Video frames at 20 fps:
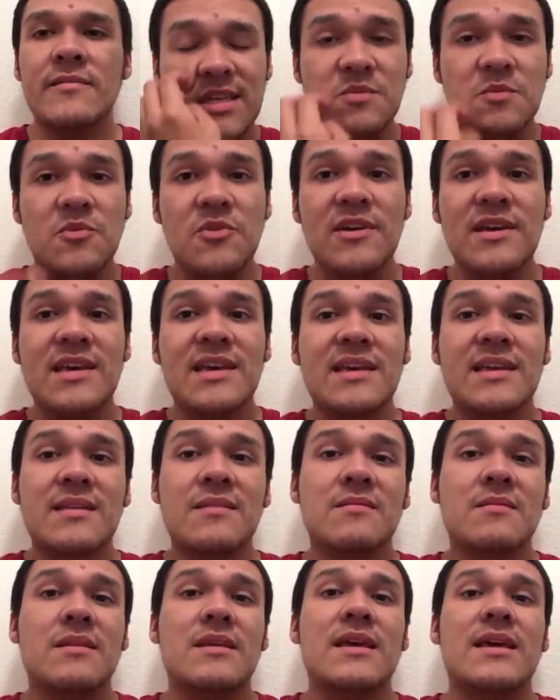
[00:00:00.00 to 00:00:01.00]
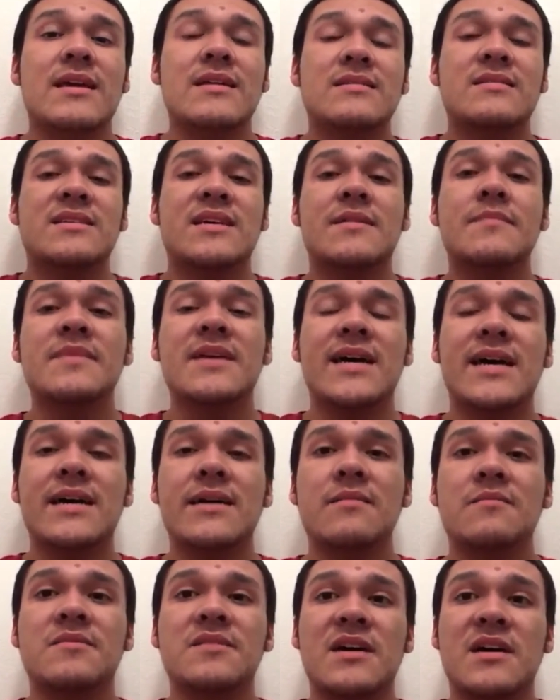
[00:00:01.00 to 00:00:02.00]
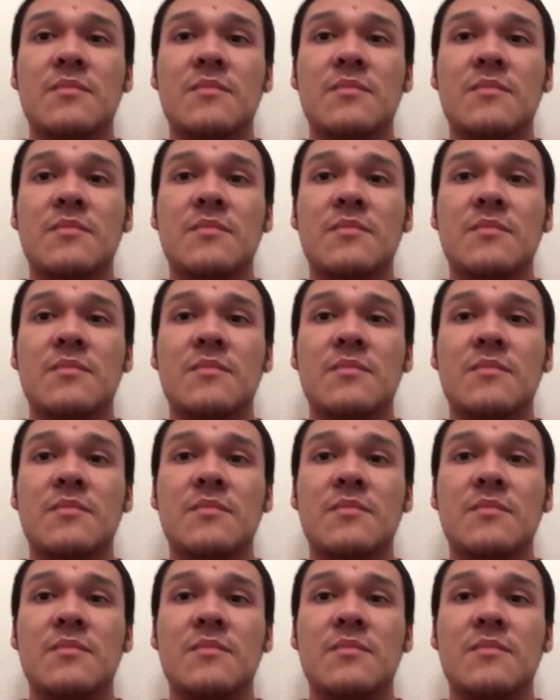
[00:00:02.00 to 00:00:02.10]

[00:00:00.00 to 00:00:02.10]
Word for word: This movie can get sometimes